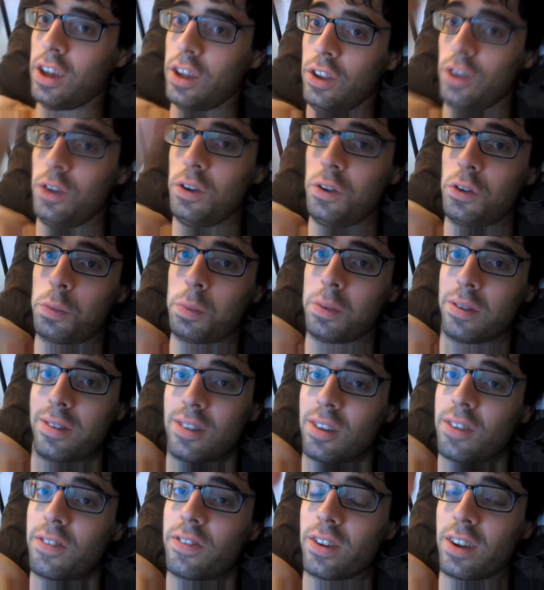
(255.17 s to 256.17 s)
You
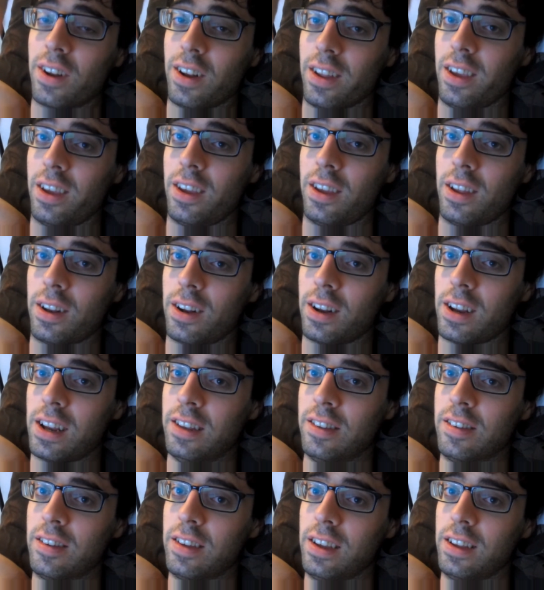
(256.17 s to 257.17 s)
specifically,
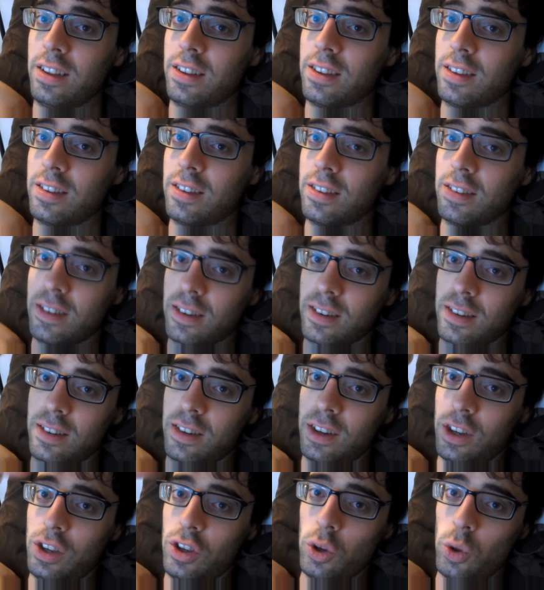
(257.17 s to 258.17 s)
Lindsay, this is
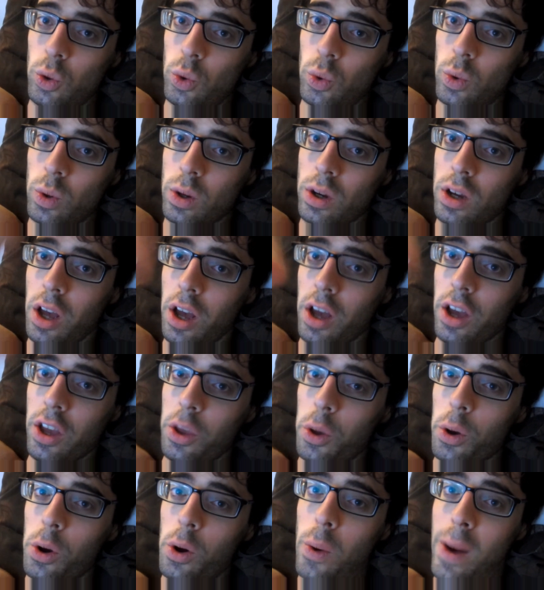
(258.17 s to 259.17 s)
just to you.
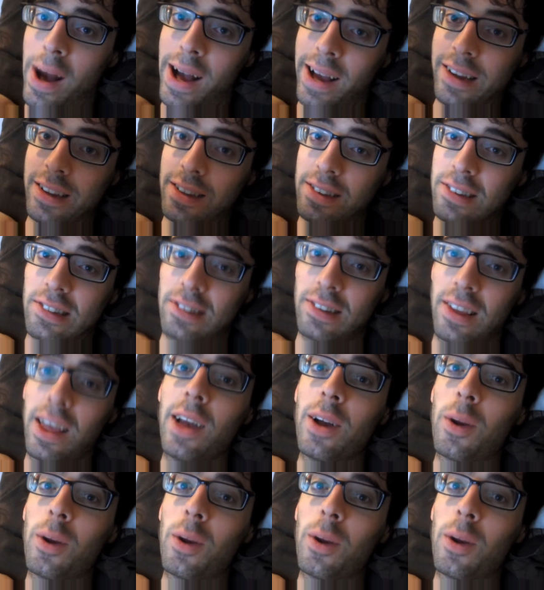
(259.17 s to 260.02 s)
Your quackers.